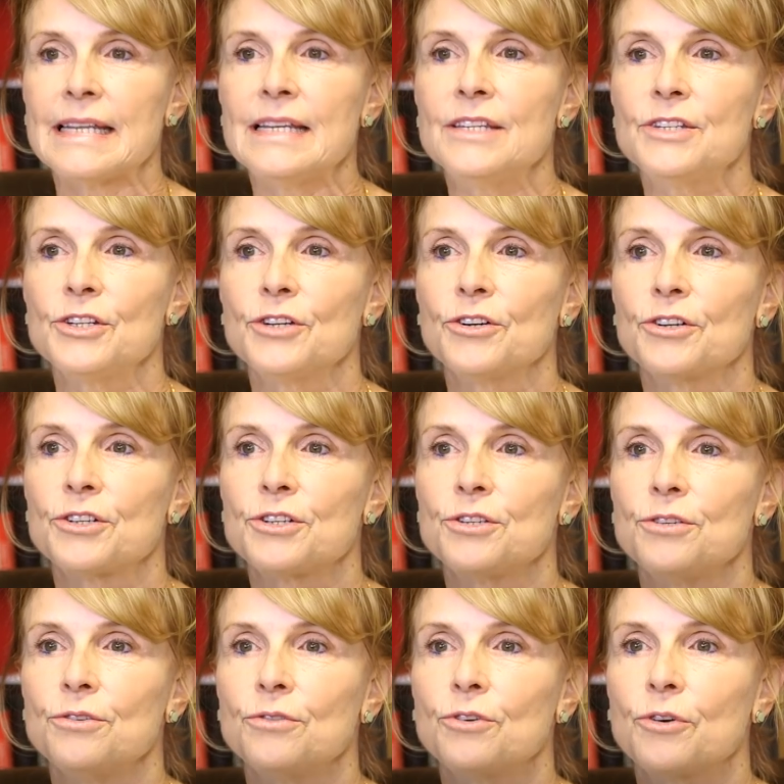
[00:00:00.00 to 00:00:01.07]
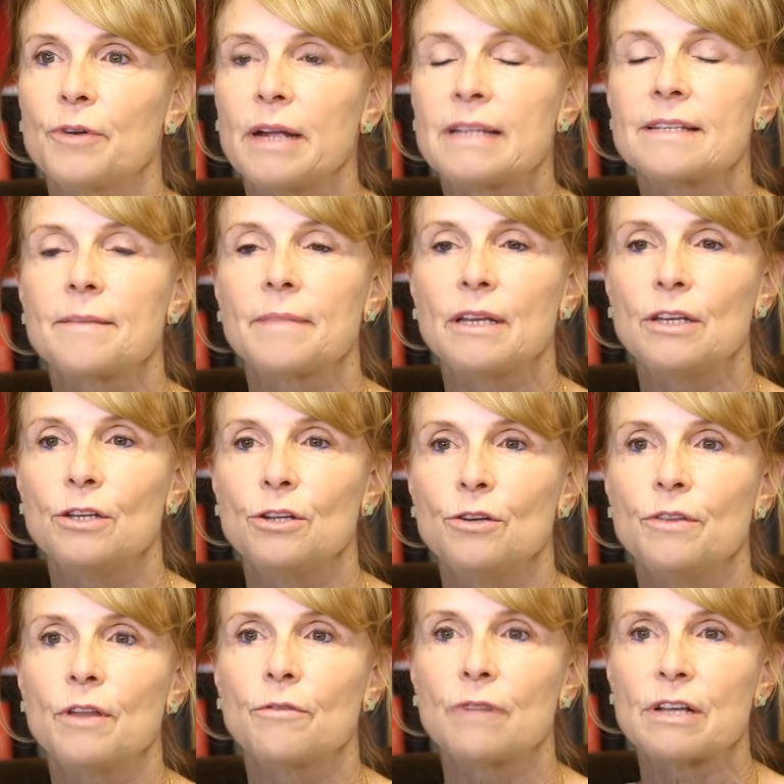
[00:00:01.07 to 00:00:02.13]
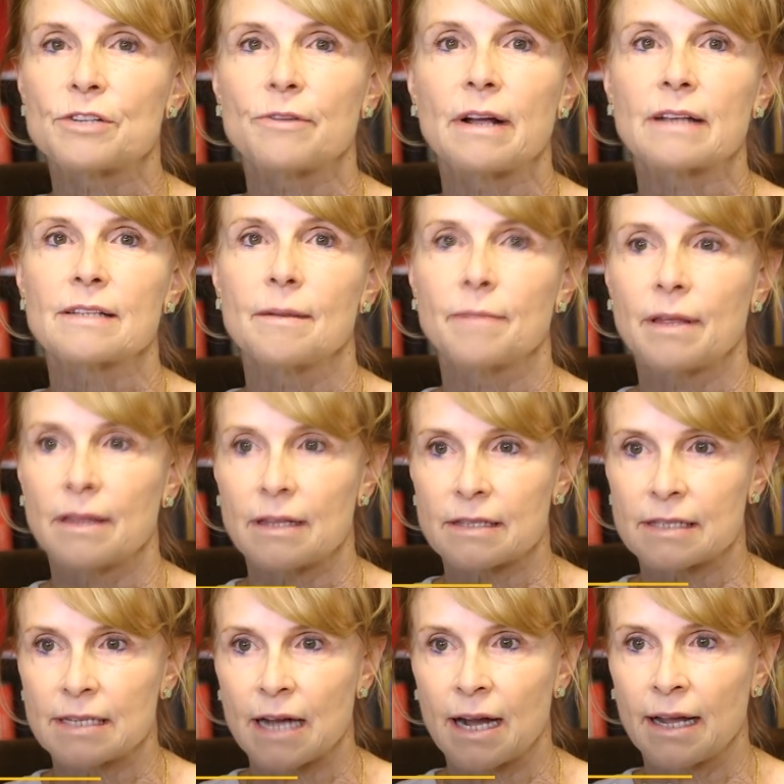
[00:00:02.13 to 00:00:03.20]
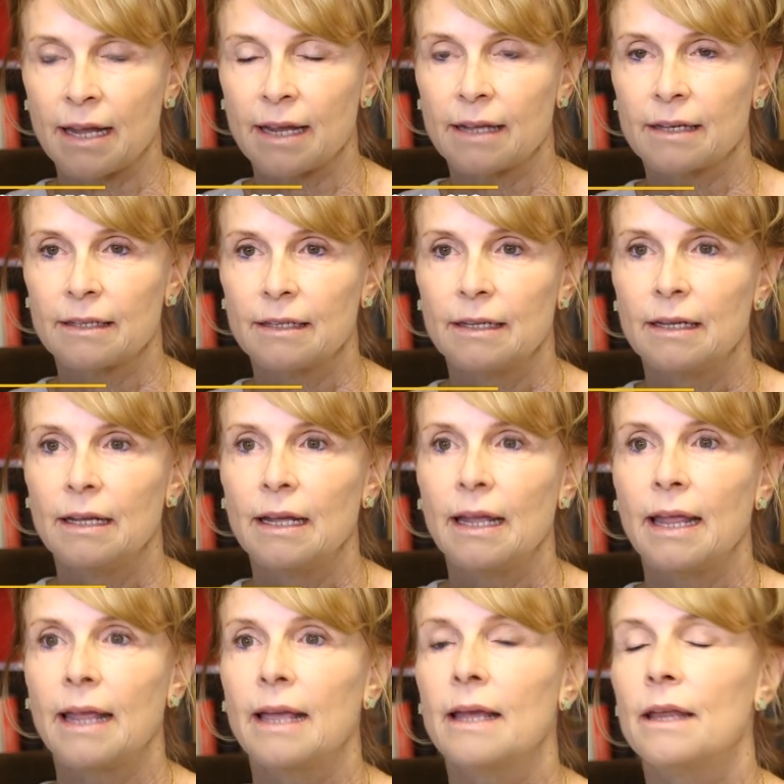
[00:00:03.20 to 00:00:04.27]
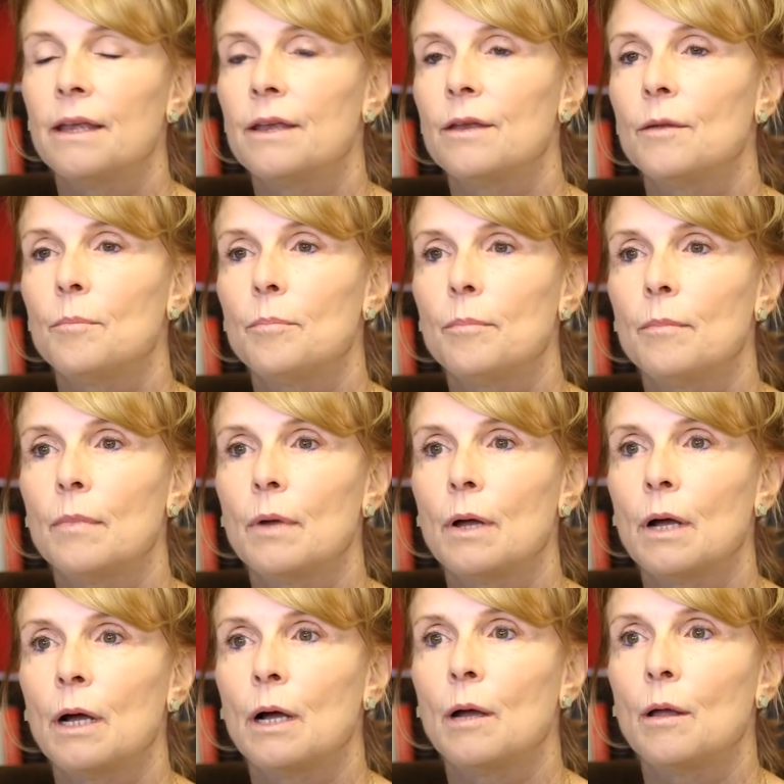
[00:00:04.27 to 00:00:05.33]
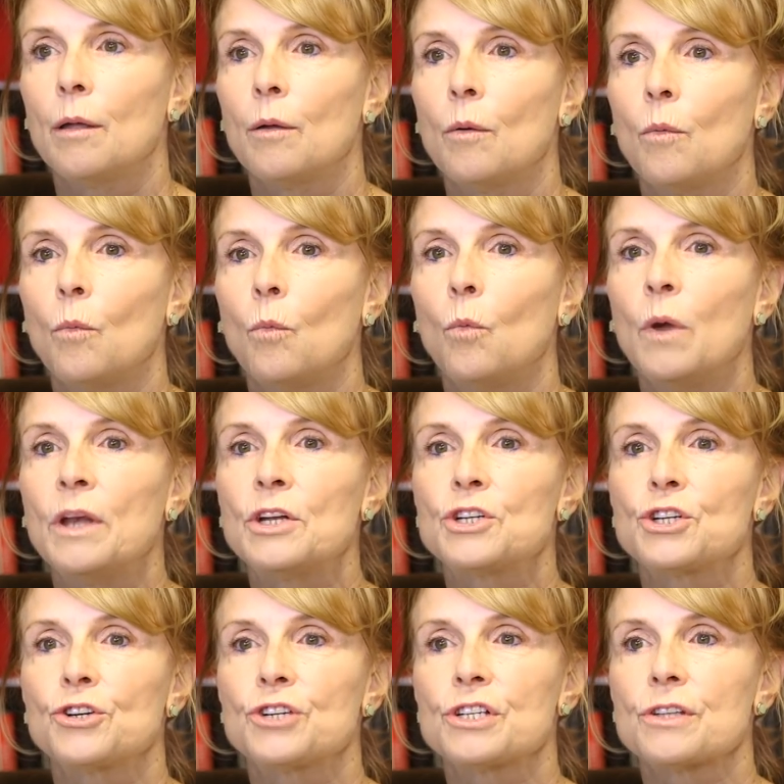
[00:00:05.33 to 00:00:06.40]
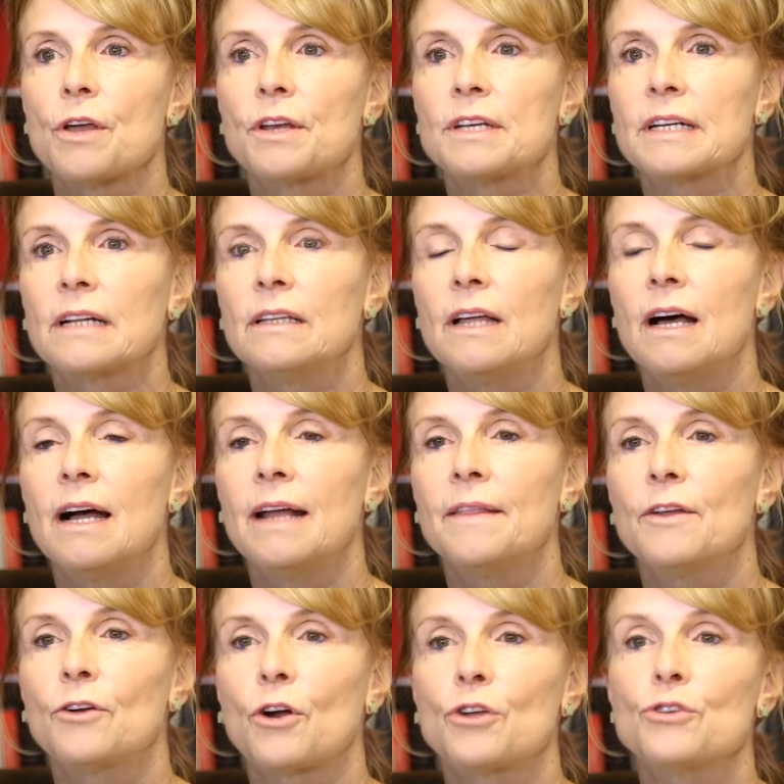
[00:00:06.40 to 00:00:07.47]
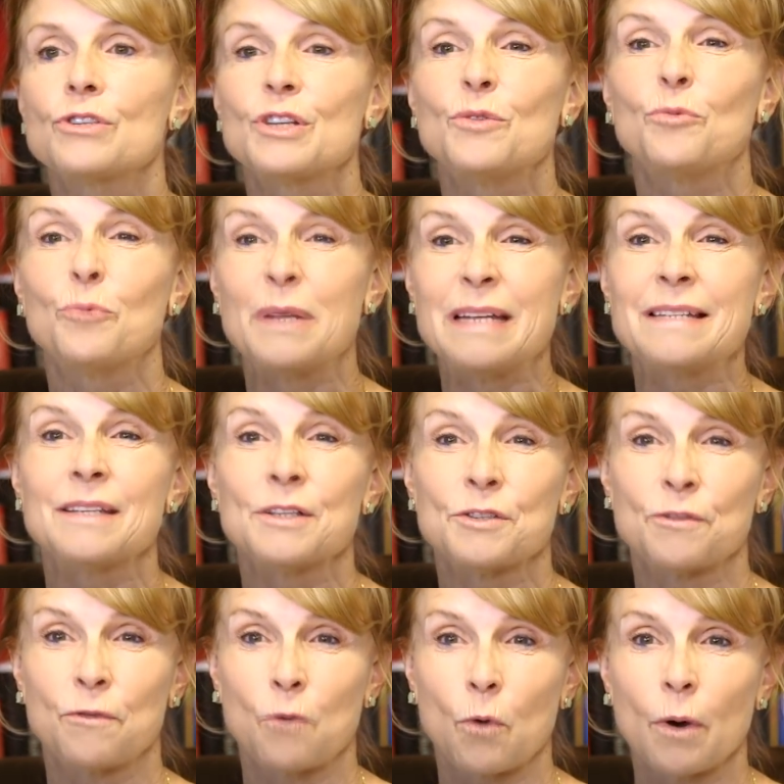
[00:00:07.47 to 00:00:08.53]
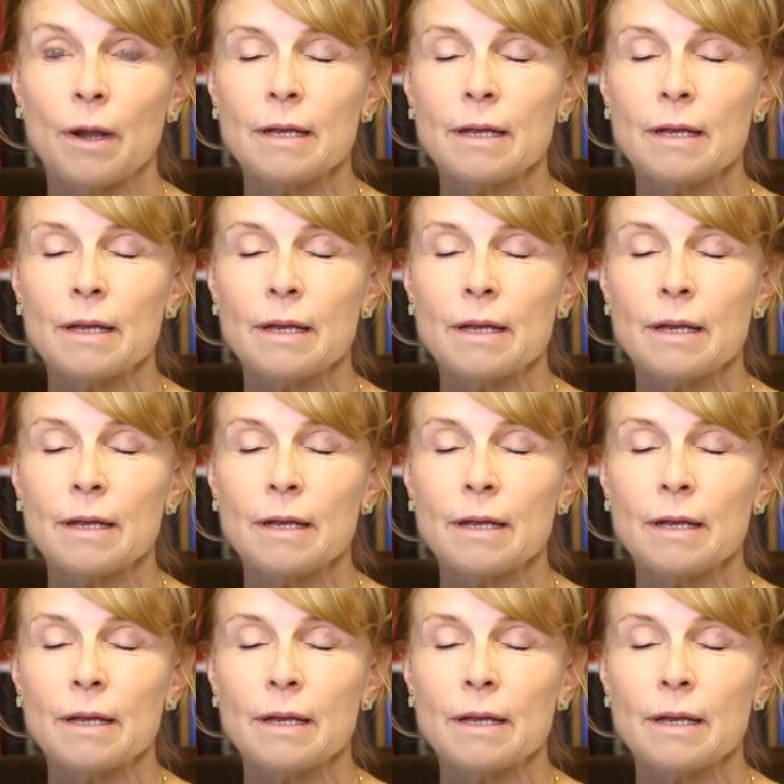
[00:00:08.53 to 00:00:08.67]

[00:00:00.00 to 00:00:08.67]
easier to create something new than resurrect something that's dying. And uh, when a church is on a decline, there are usually reasons for